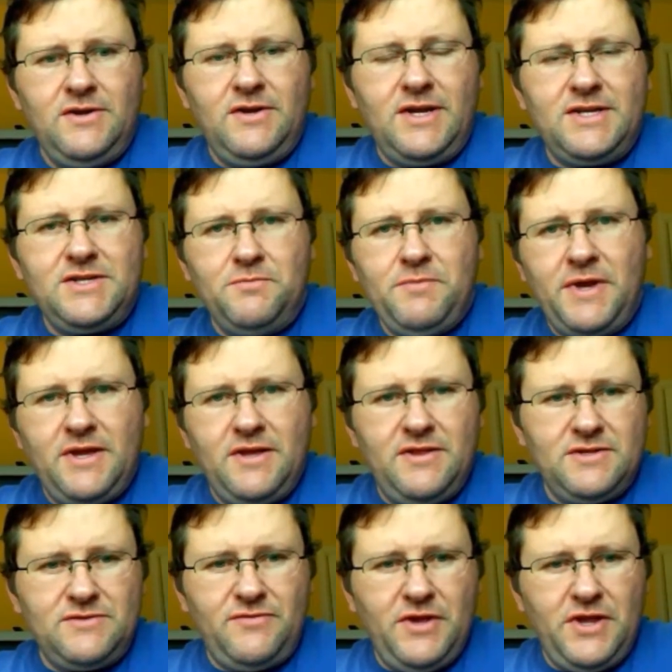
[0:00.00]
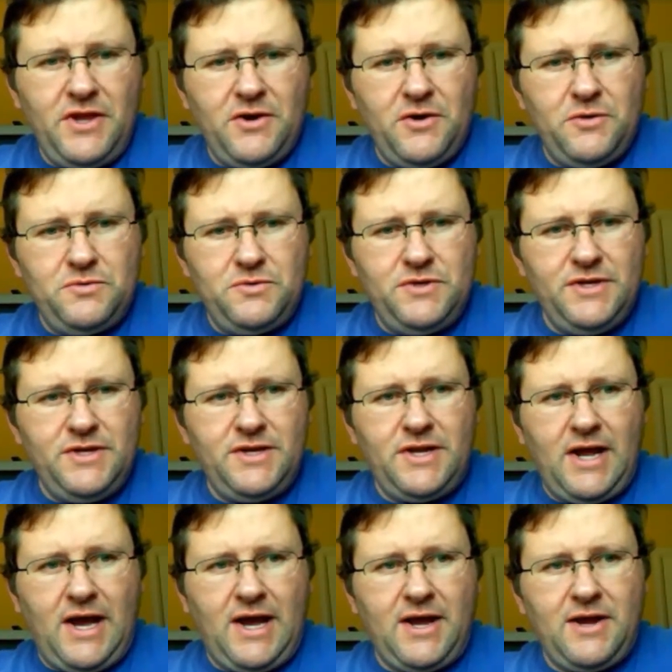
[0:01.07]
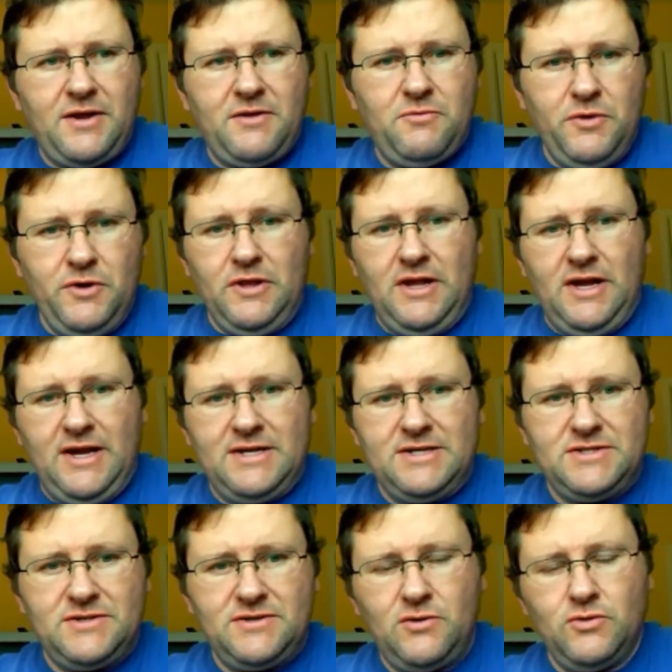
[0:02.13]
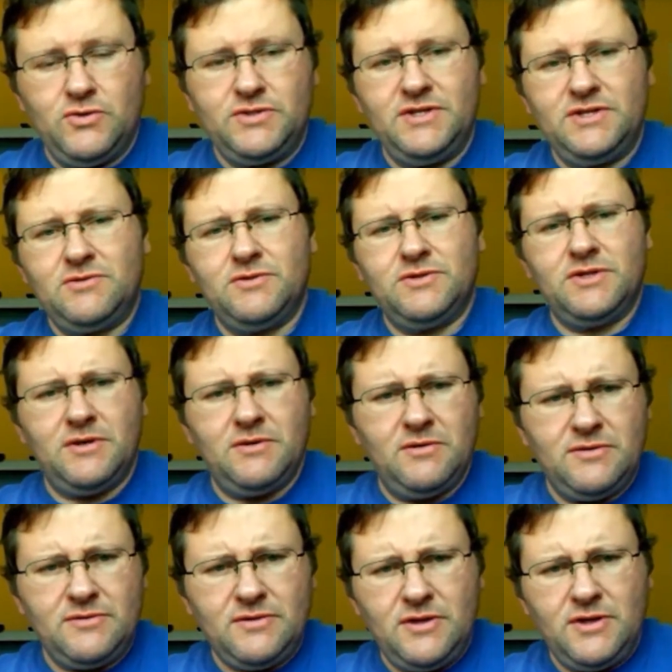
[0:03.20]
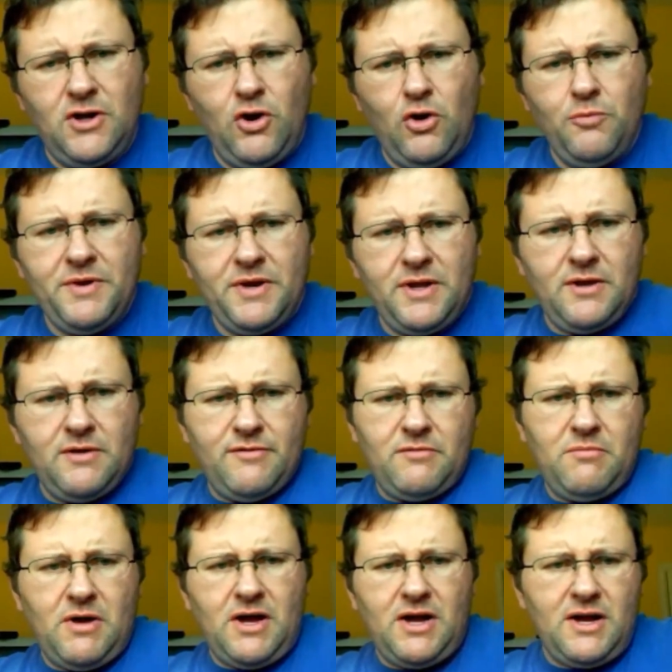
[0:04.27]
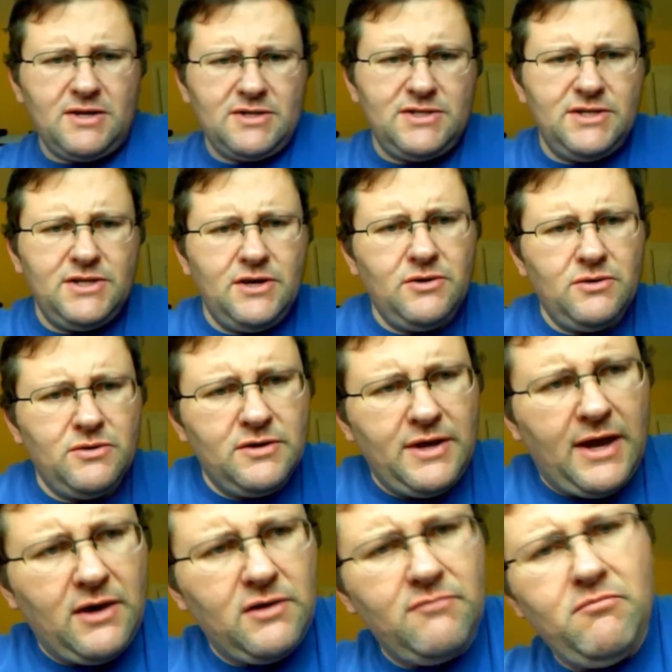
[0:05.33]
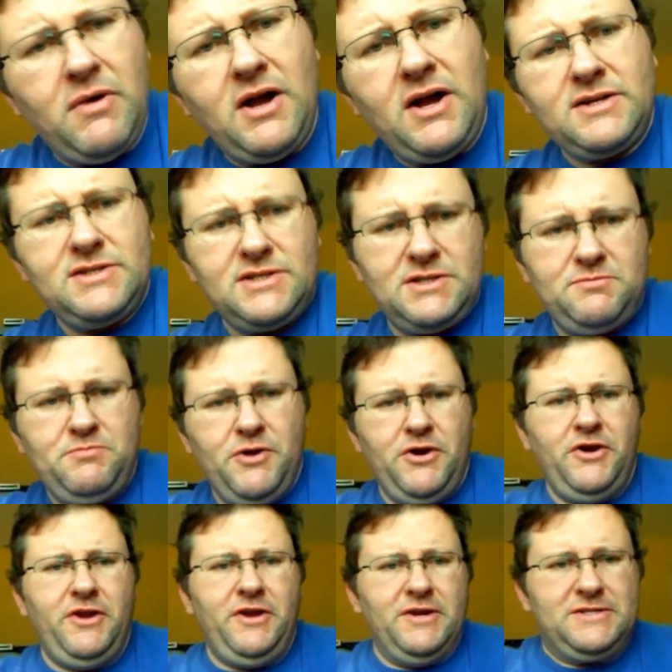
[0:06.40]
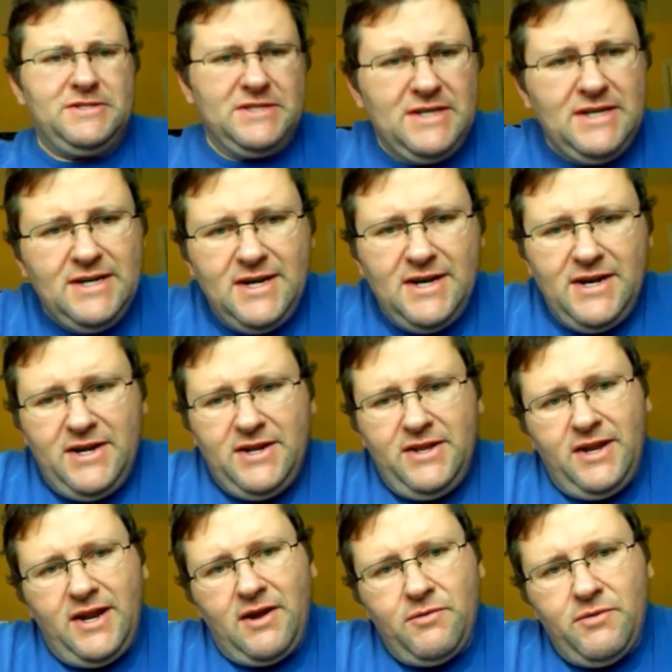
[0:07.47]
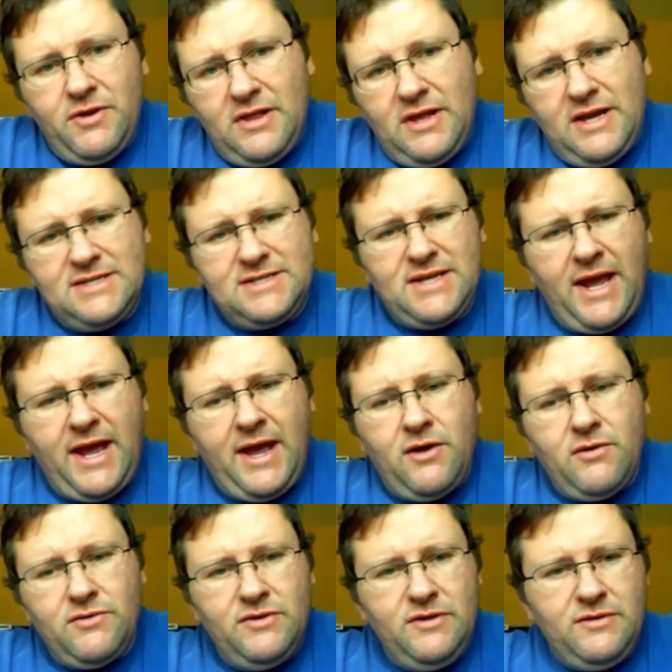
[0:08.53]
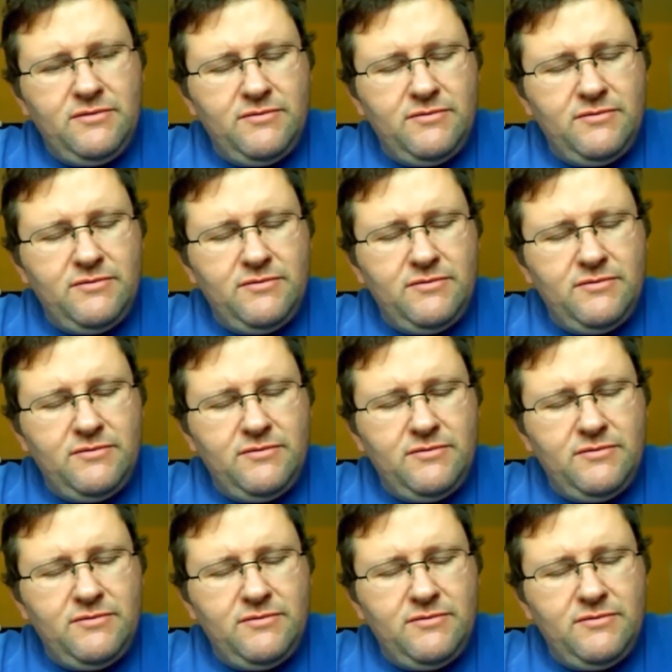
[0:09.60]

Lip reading: Not till making this video did I realize, of course this was an opening of a box, you know, an out-of-box experience, did I realize how